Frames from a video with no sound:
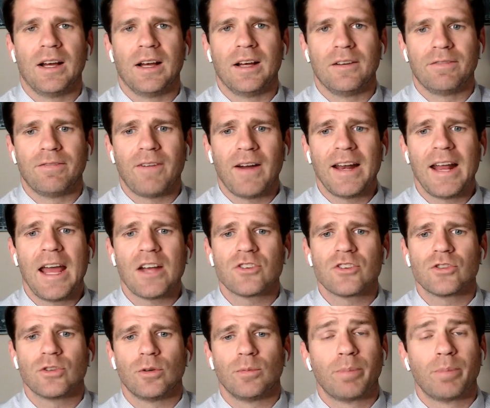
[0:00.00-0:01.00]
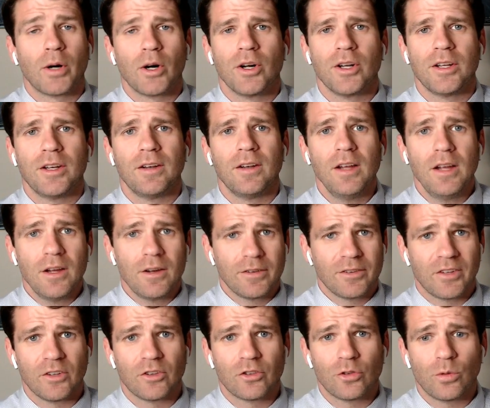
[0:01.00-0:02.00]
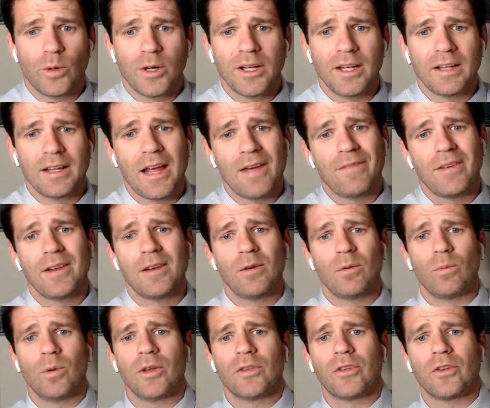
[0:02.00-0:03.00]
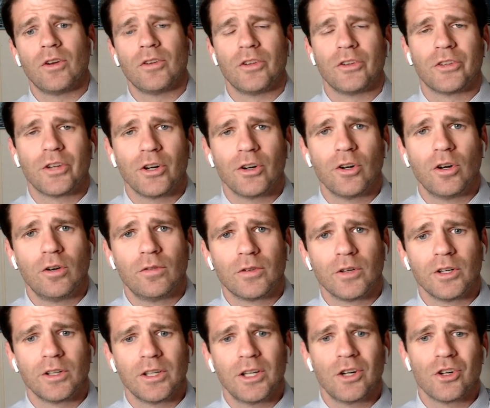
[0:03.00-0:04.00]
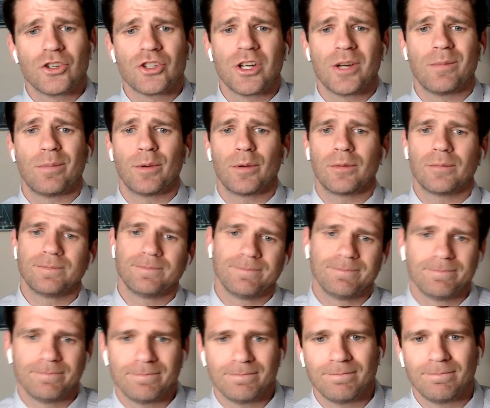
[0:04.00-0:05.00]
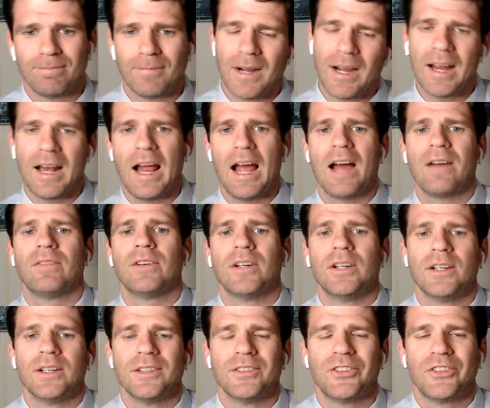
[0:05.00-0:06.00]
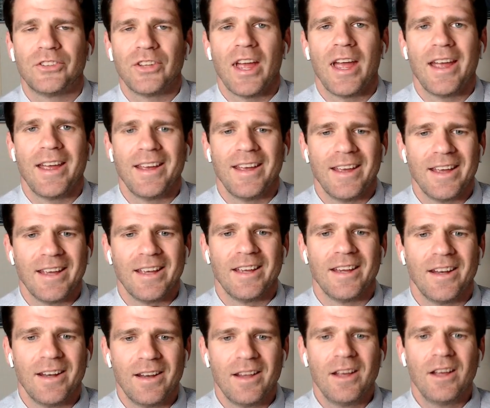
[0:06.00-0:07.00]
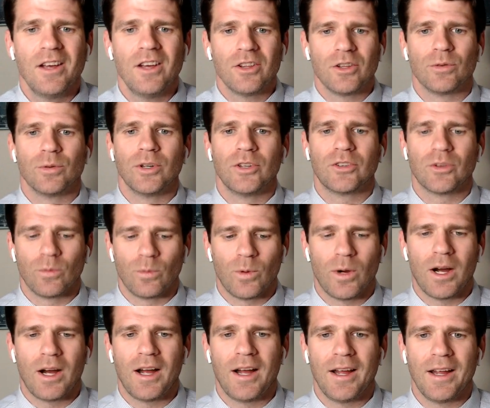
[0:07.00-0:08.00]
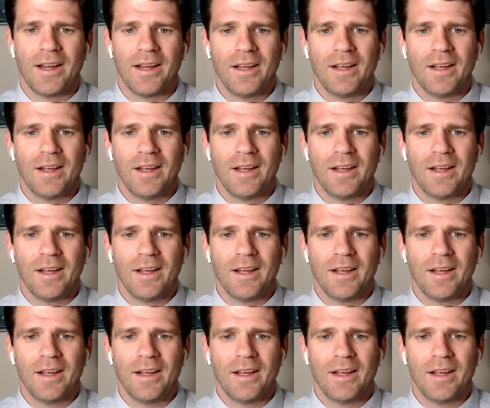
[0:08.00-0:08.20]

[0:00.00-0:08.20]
financial burden since 2011 with the turnover in leadership, might have a say in the reason why